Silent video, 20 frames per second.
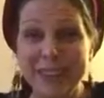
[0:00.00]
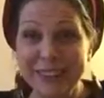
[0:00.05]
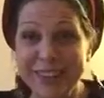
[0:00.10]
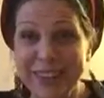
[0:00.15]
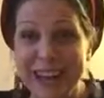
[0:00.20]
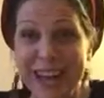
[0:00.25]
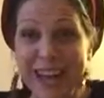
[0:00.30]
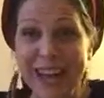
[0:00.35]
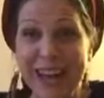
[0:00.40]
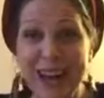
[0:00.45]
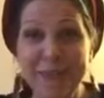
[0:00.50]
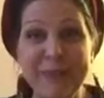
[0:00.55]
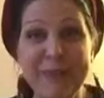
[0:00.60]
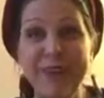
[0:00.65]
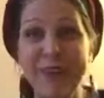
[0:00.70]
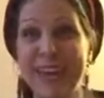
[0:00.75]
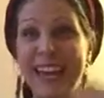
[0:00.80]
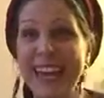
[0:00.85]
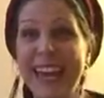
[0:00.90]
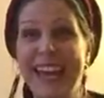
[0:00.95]
job and
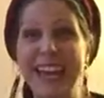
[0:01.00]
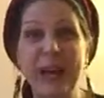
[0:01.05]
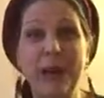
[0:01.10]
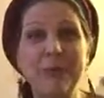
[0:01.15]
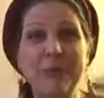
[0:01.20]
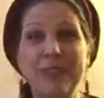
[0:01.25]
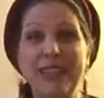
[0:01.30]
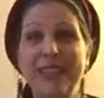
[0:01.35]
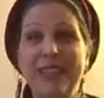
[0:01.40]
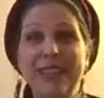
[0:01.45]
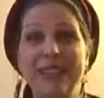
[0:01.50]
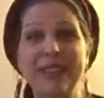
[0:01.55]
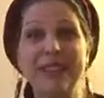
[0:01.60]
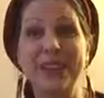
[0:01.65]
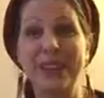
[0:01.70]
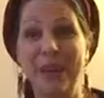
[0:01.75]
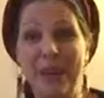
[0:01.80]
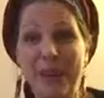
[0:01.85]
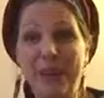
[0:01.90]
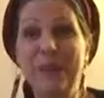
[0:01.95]
you can't help your kids with
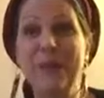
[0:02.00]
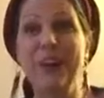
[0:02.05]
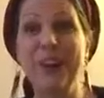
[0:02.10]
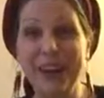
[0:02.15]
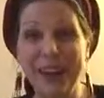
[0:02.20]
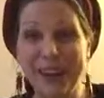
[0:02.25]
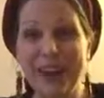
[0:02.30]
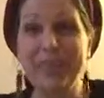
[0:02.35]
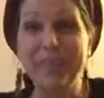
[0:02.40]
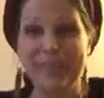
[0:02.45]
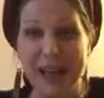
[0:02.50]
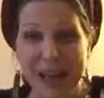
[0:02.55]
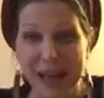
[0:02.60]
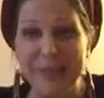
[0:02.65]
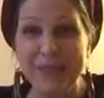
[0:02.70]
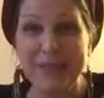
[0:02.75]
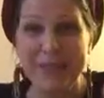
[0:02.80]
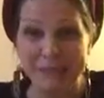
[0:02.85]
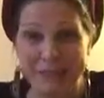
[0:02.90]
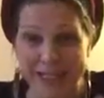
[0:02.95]
their homework and blah,
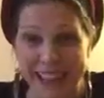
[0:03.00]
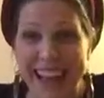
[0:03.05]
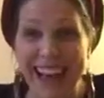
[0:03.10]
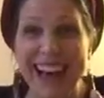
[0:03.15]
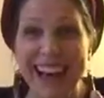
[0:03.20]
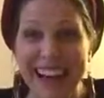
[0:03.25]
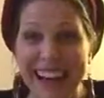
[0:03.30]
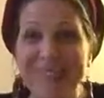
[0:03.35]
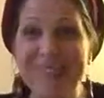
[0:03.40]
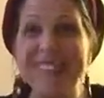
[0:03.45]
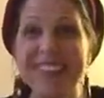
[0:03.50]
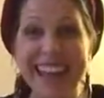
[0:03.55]
blah, blah.